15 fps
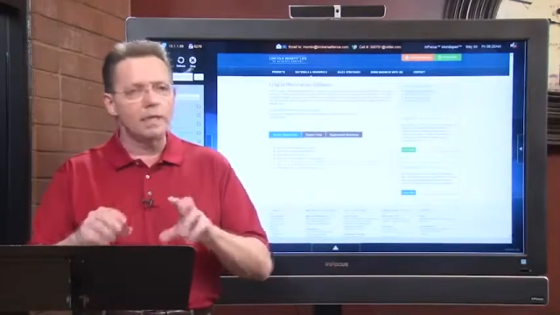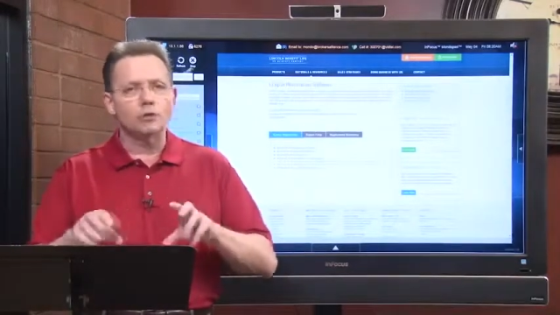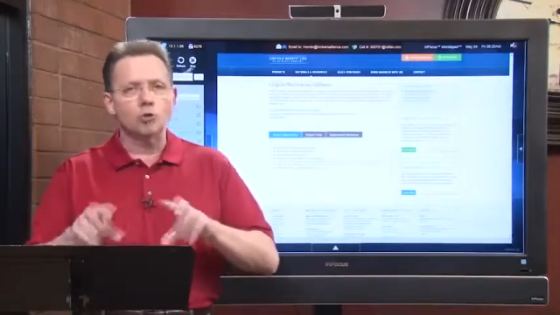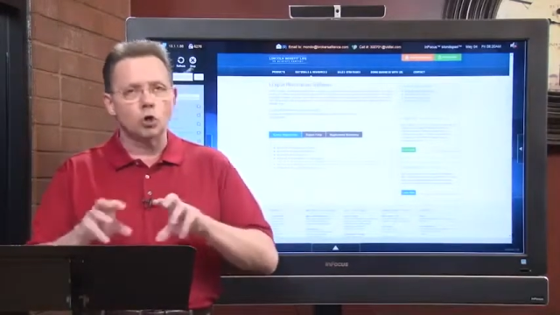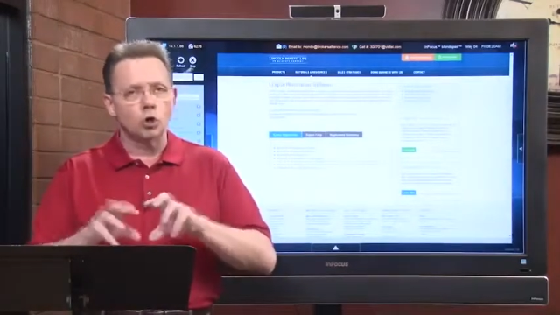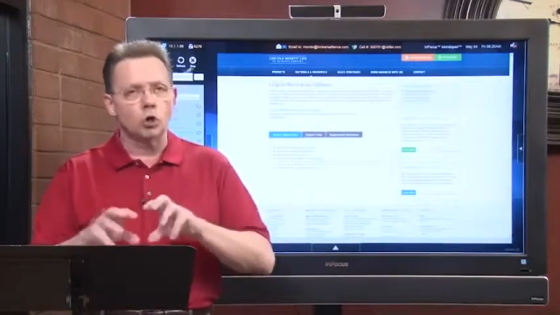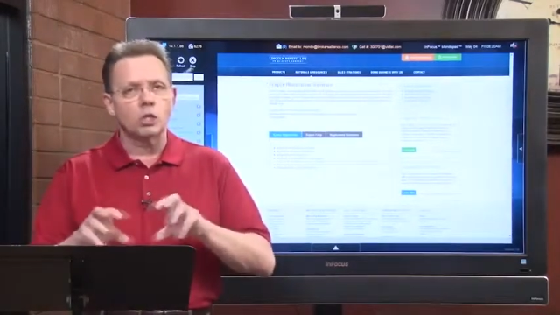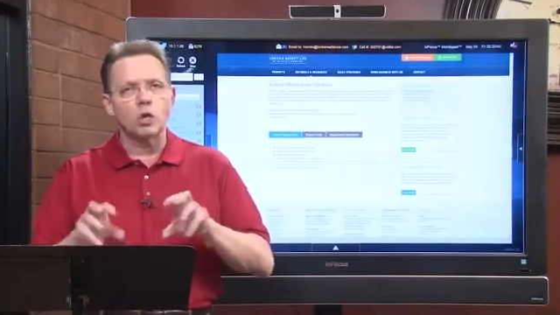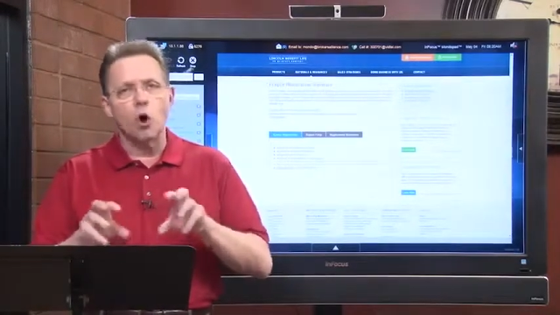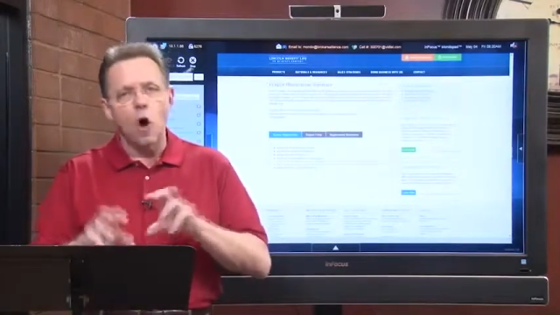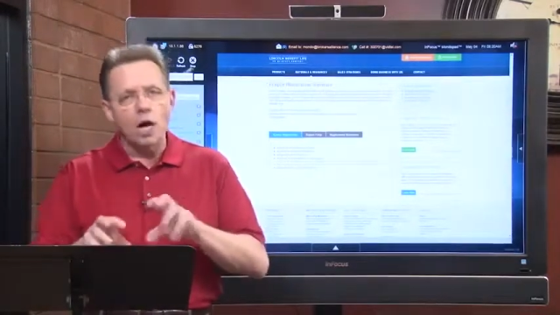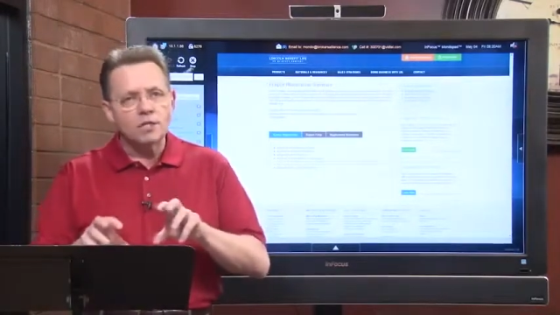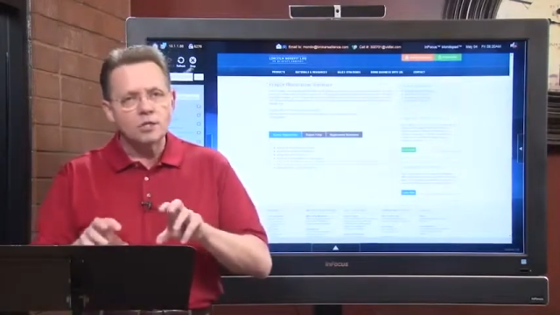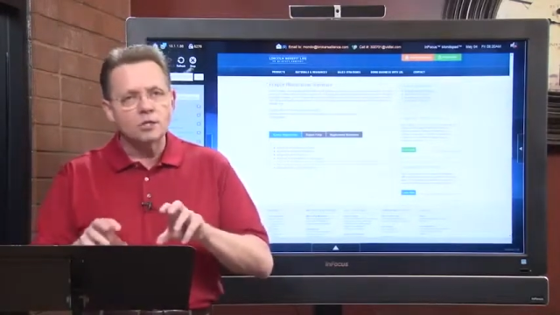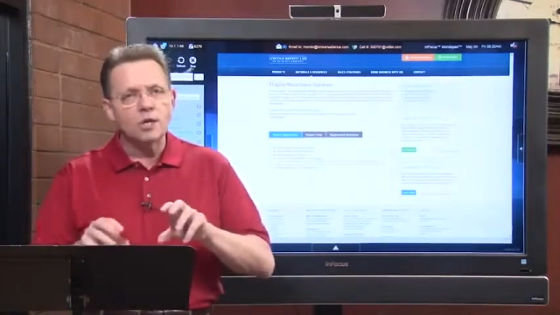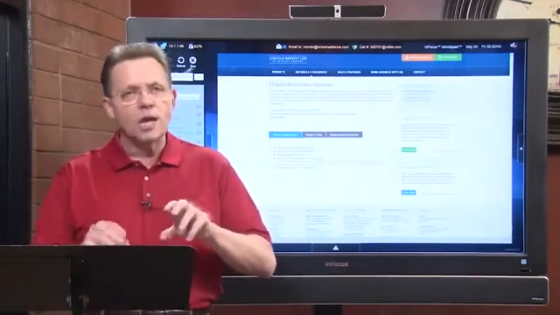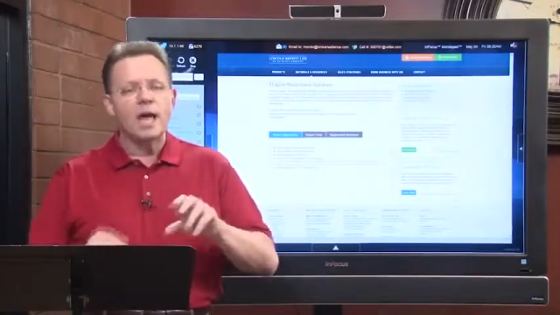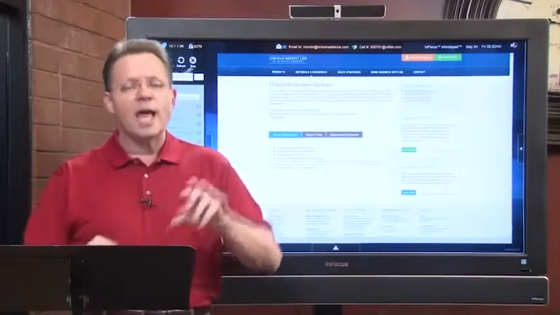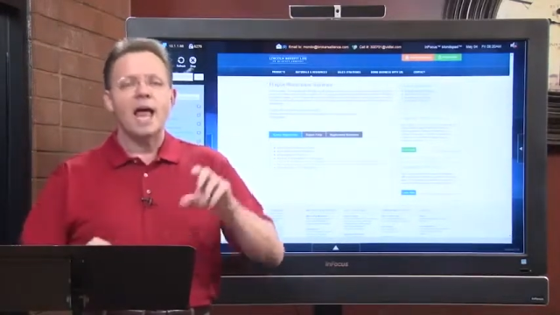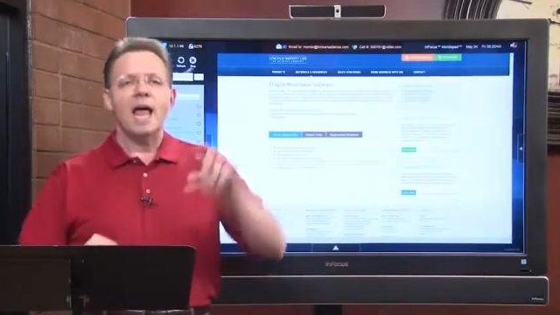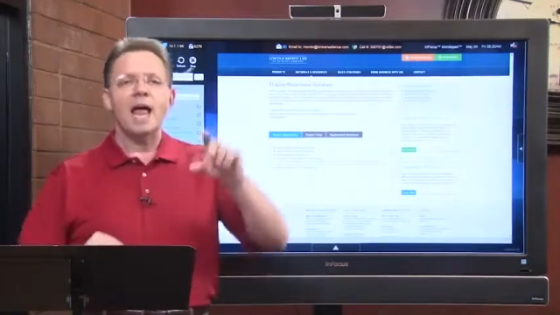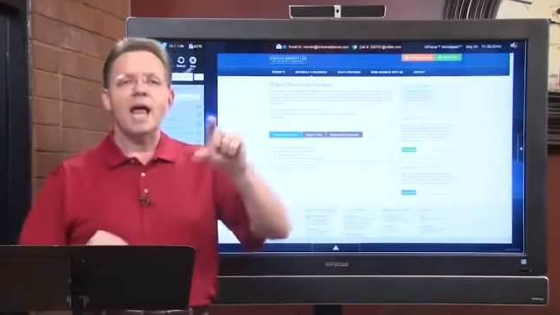internal costs,
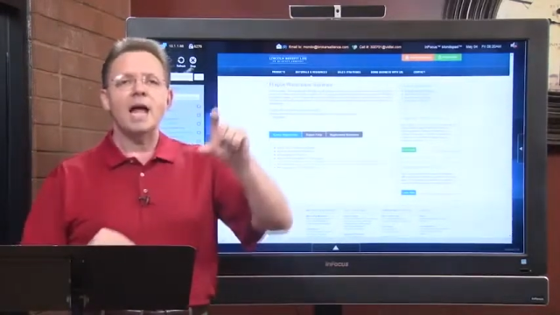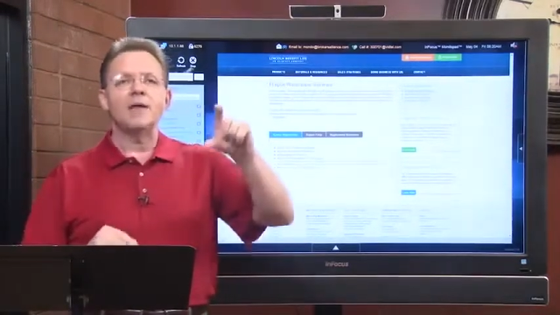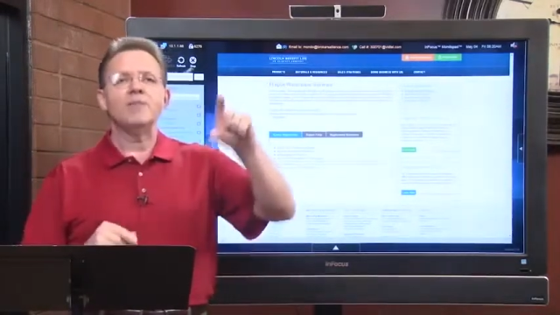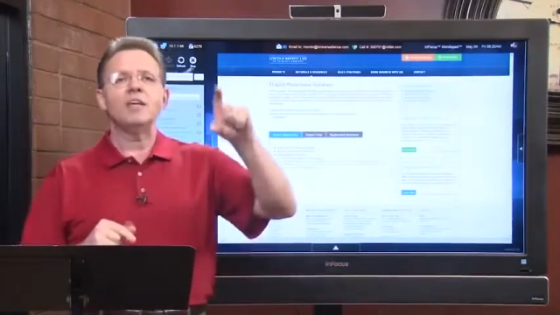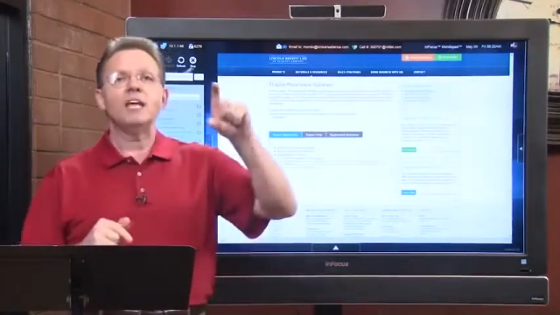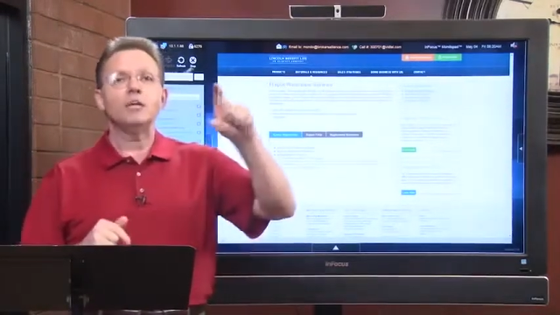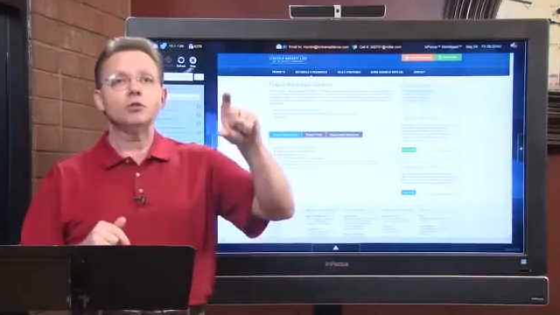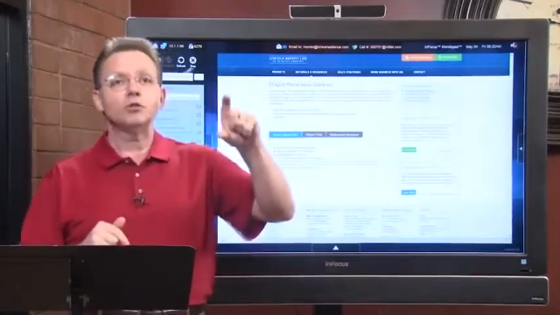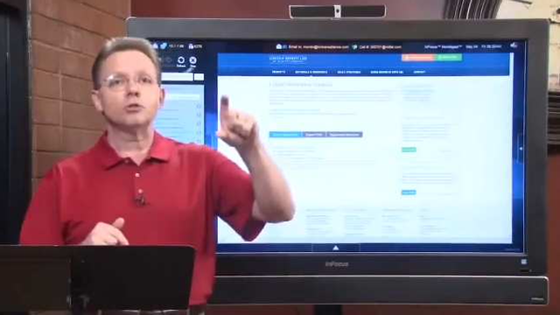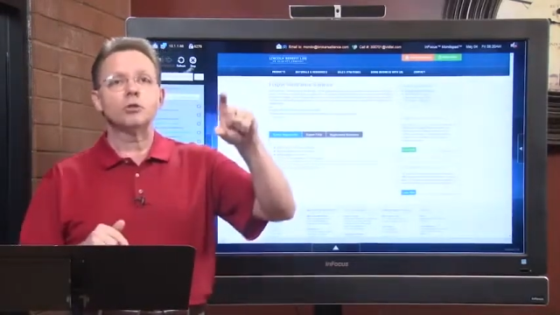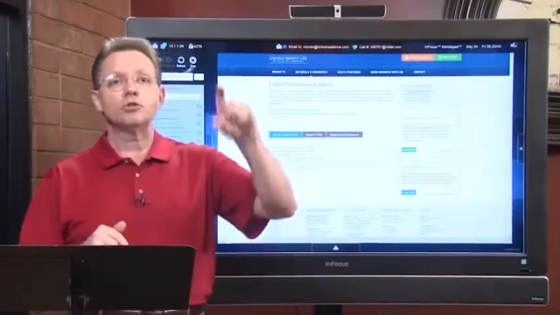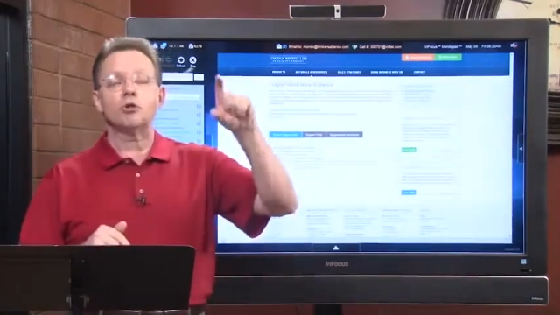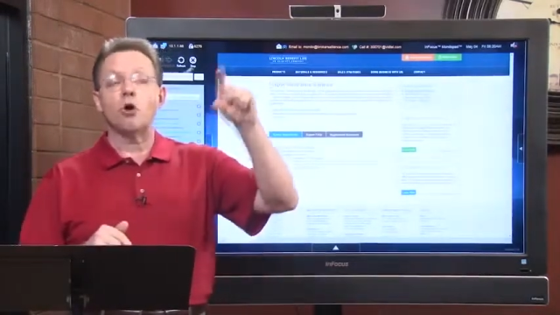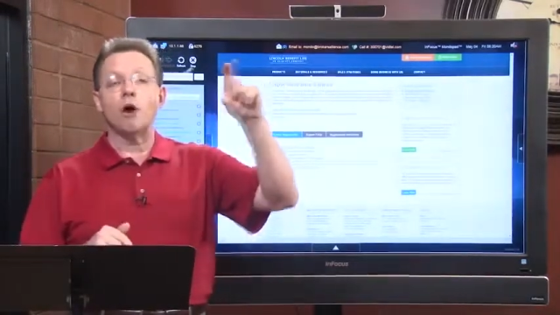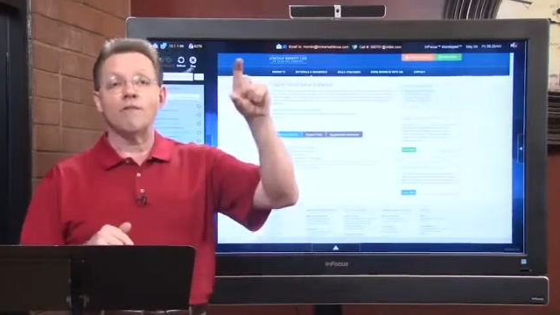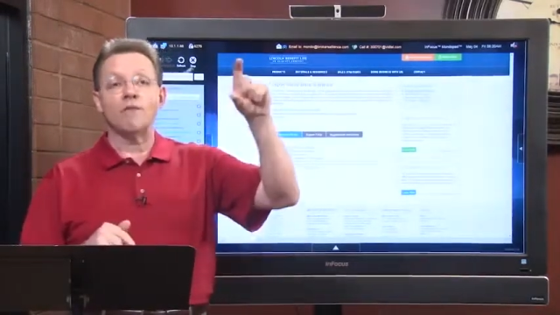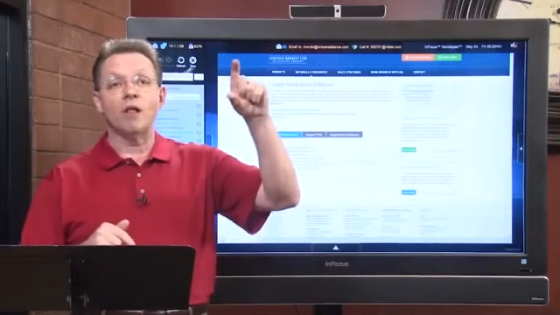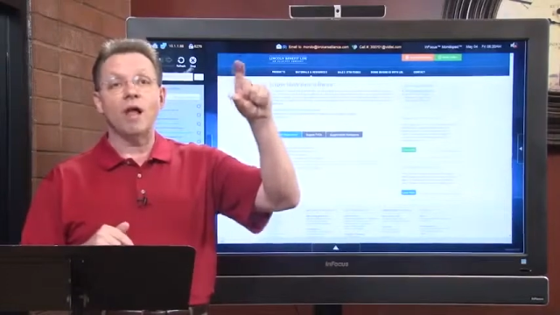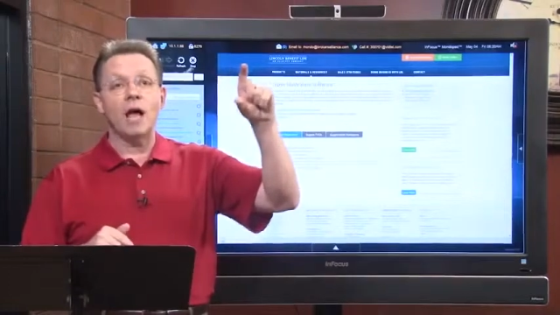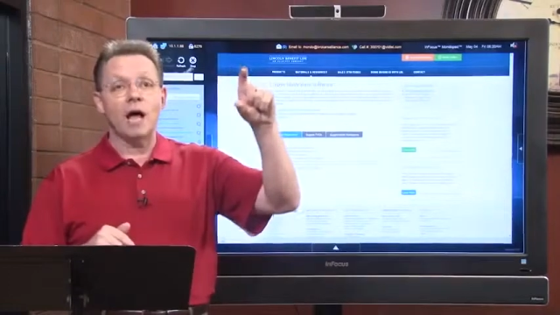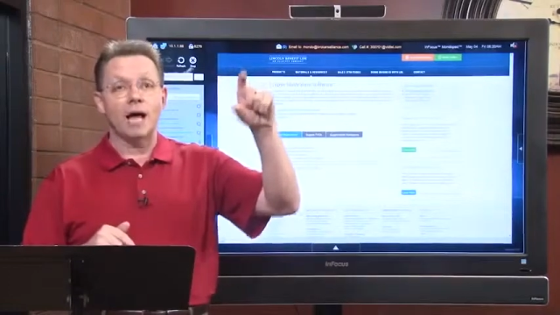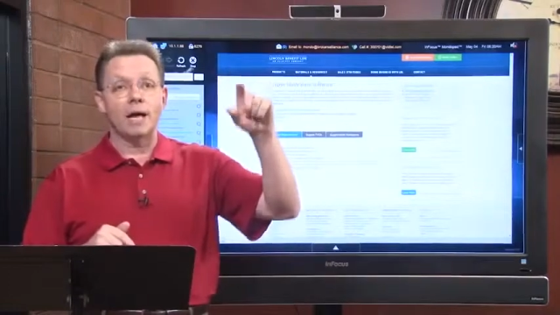and the interest rates are
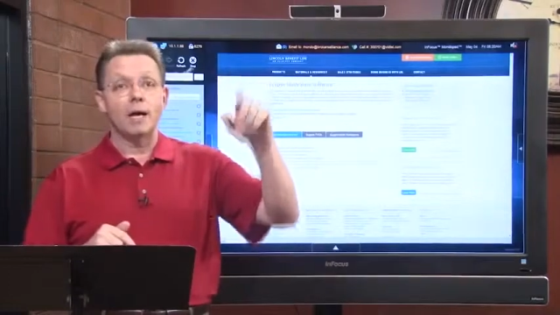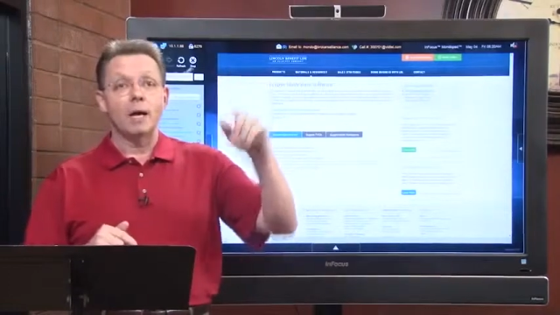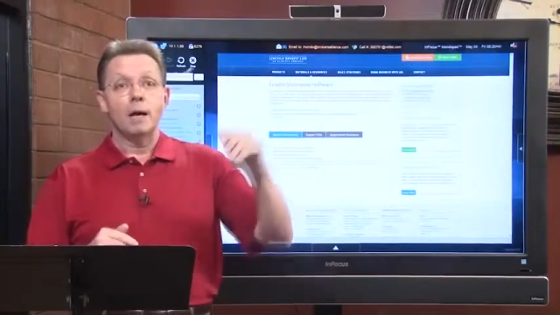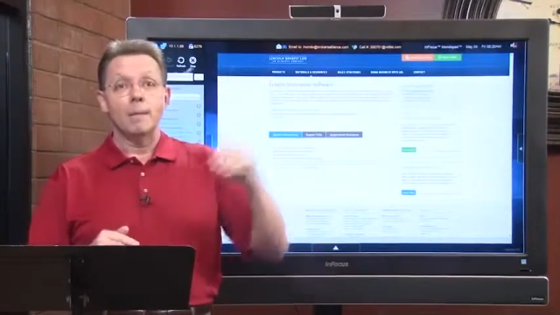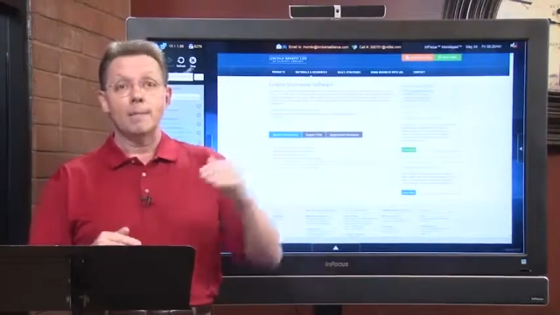awful high.